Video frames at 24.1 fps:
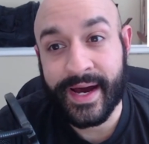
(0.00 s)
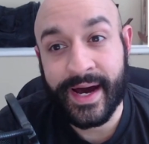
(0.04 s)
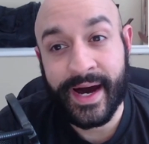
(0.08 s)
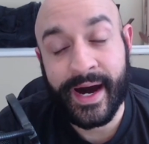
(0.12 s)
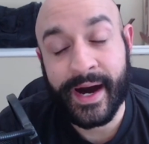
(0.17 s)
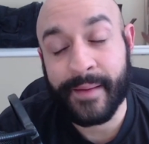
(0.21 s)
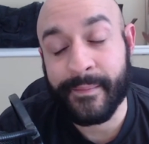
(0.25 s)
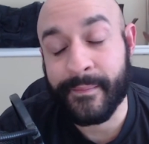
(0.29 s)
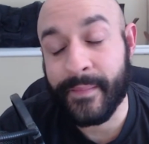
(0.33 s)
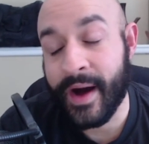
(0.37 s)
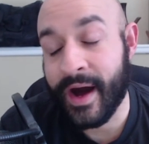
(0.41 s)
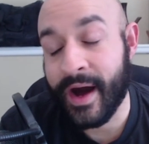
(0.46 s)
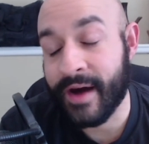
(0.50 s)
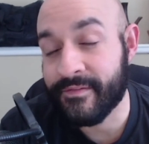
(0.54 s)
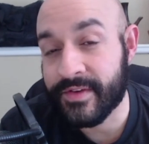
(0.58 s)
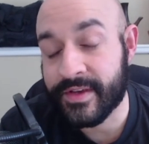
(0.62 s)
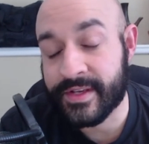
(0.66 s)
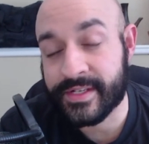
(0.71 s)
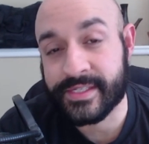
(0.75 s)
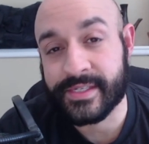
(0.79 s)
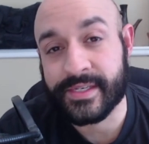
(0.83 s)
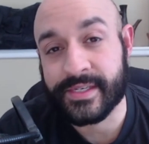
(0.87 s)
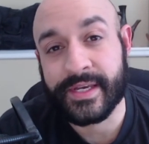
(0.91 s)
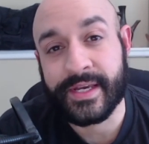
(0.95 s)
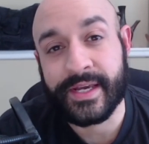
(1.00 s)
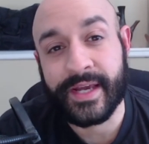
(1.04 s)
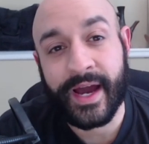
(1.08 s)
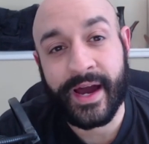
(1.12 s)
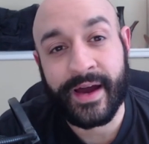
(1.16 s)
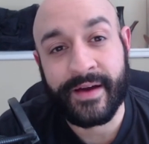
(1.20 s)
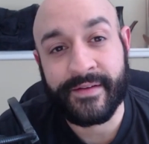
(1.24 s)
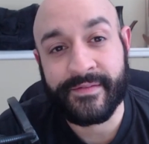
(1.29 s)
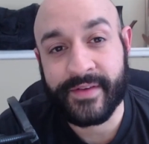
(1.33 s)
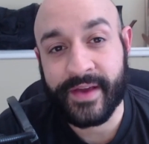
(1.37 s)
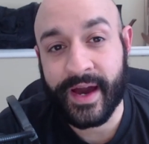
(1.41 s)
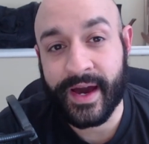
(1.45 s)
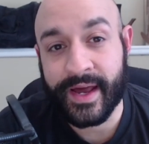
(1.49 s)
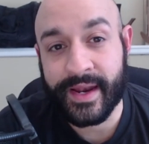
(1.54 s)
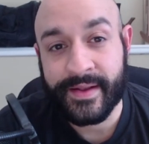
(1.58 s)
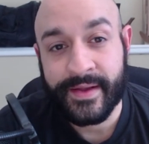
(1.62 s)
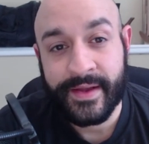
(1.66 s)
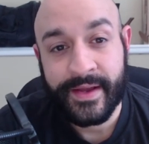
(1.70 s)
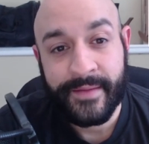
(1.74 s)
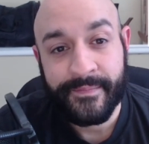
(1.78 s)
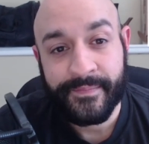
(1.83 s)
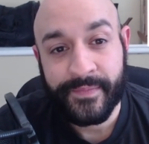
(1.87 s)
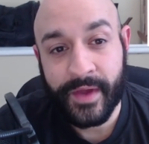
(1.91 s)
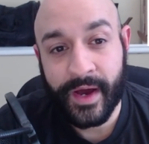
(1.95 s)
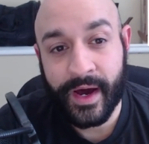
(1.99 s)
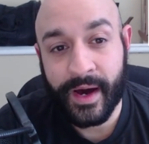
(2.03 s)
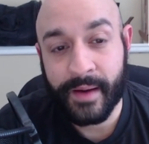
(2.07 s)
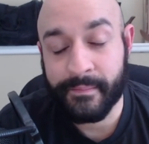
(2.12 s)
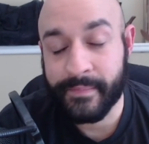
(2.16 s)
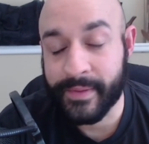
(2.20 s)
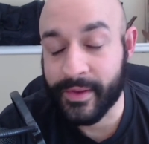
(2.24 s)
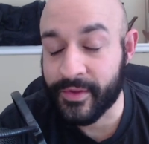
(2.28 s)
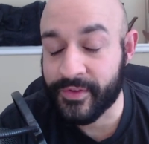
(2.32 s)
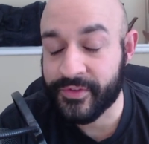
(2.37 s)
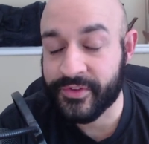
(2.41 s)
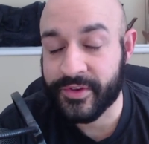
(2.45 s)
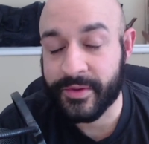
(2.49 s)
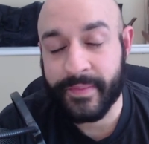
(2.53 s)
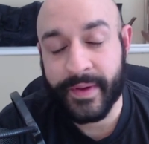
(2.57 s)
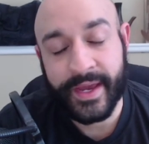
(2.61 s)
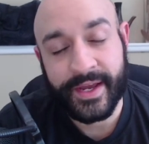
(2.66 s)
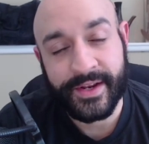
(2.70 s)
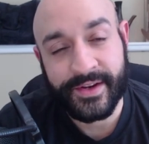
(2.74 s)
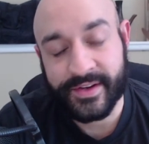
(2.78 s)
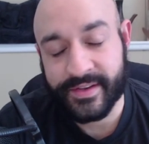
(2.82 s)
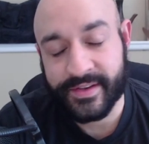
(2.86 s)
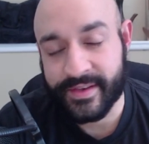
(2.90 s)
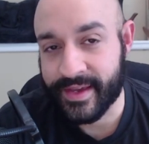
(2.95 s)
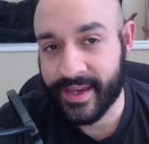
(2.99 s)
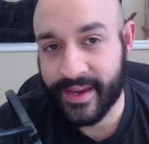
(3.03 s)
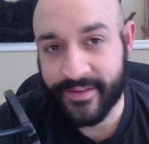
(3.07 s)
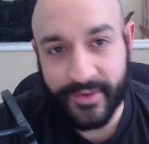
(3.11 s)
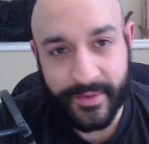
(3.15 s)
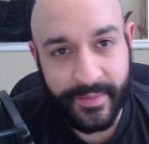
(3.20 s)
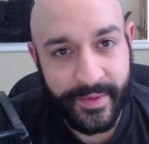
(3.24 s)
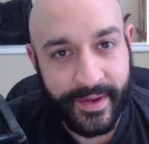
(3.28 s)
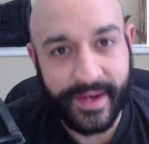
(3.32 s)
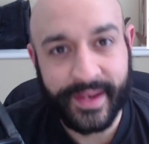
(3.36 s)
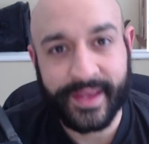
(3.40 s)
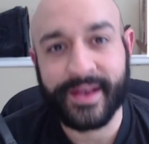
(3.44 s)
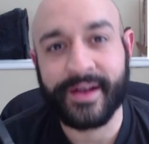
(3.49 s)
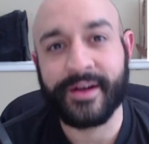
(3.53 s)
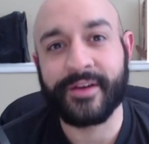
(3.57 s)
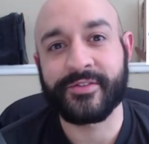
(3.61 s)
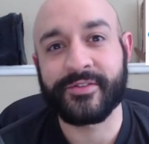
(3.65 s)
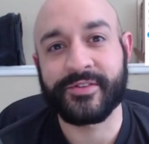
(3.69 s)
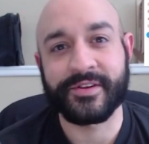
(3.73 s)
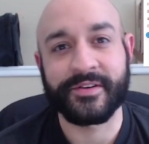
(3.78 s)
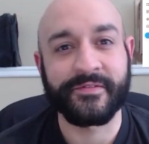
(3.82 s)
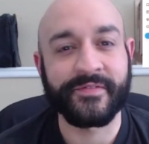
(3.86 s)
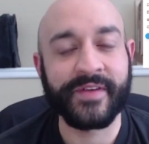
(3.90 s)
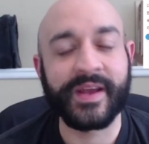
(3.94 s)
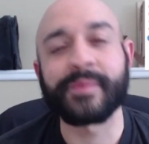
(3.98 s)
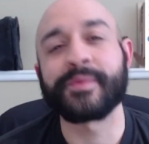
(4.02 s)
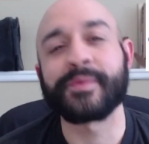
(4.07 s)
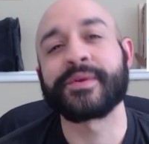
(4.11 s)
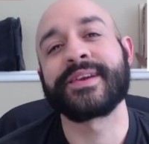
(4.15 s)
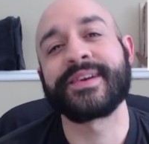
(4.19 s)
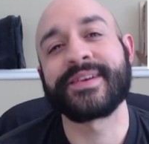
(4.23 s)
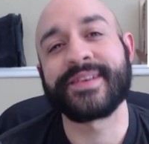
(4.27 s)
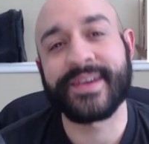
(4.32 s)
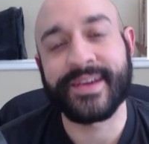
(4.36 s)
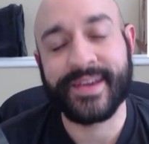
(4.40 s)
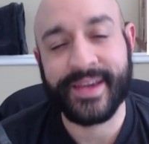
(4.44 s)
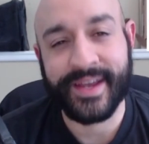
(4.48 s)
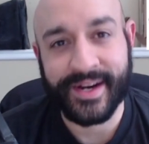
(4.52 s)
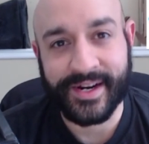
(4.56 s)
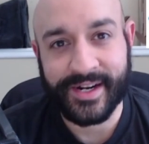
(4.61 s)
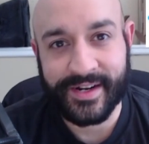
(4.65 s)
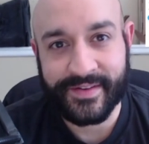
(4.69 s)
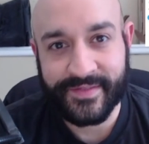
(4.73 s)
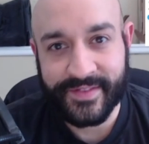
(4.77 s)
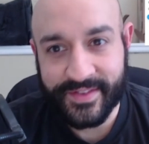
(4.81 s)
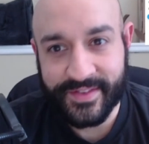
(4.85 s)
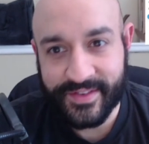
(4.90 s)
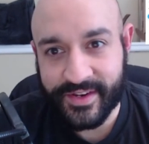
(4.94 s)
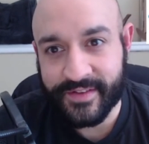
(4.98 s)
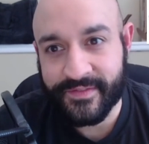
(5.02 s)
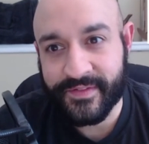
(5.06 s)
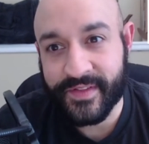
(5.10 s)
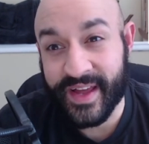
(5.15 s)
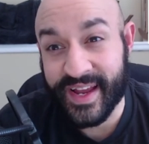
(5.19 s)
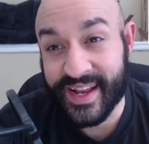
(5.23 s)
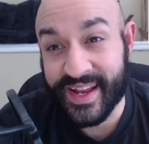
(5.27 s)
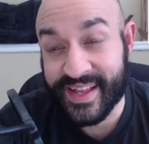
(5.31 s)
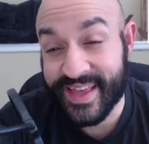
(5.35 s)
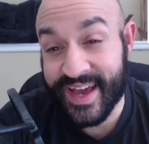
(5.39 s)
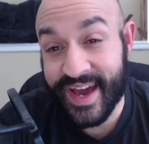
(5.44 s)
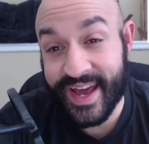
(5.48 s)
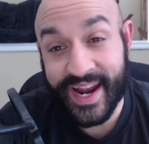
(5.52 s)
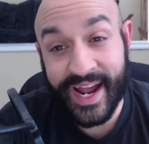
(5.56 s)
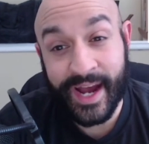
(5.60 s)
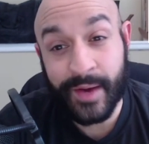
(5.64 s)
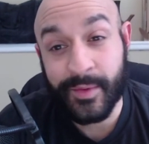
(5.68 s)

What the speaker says: Obviously, I've got bills to pay just like everybody else and a family to take care of and stuff like that.